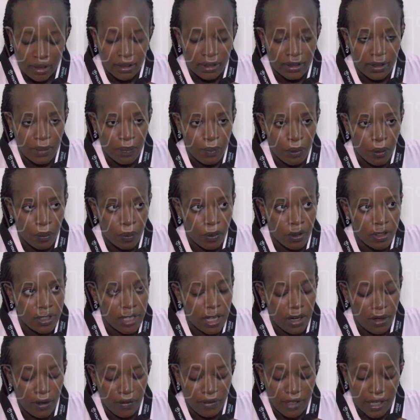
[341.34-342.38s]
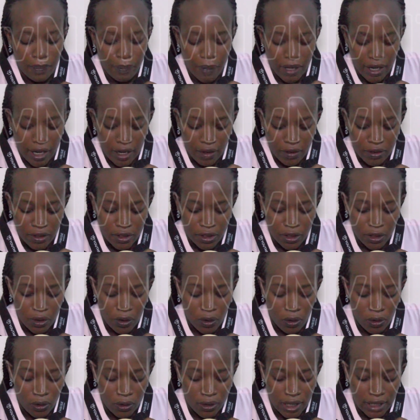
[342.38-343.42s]
The proposal of death penalty
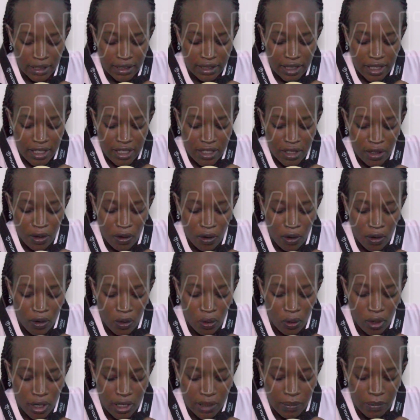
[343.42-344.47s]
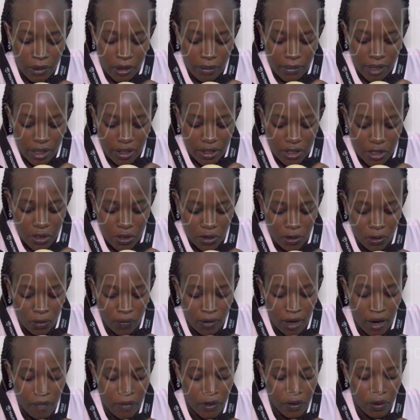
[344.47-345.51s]
contradicts the ongoing implementation of
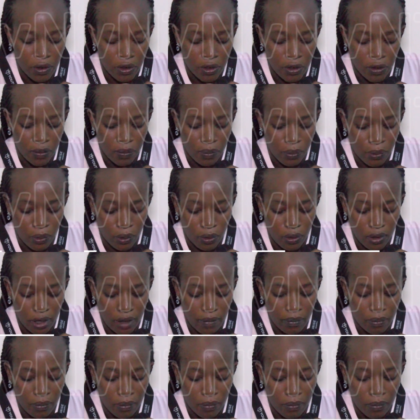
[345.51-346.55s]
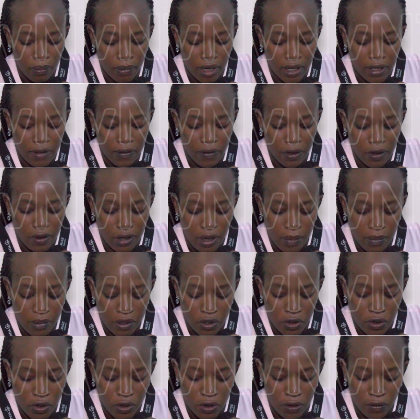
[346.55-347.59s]
harm reduction program by the Federal
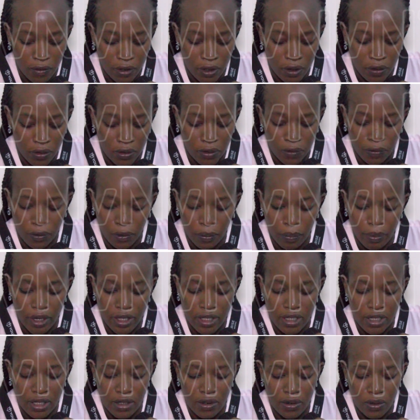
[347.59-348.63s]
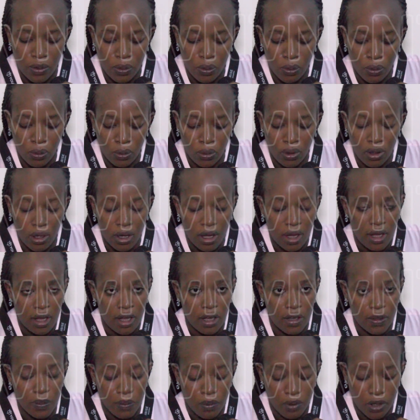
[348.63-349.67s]
Ministry of Health for persons who
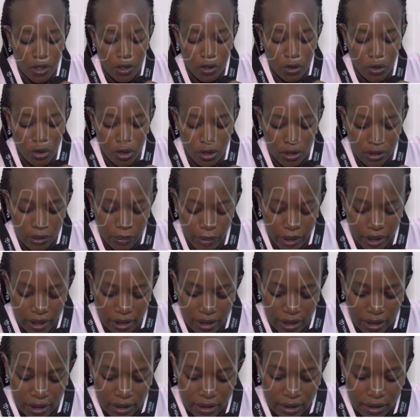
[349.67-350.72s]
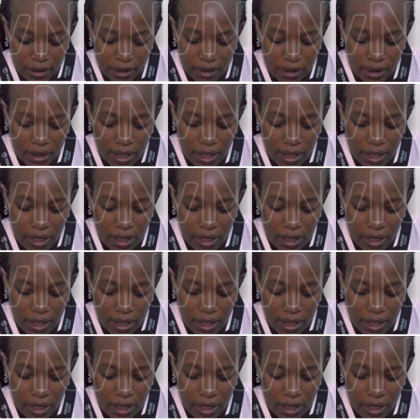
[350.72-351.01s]
experience drug dependence.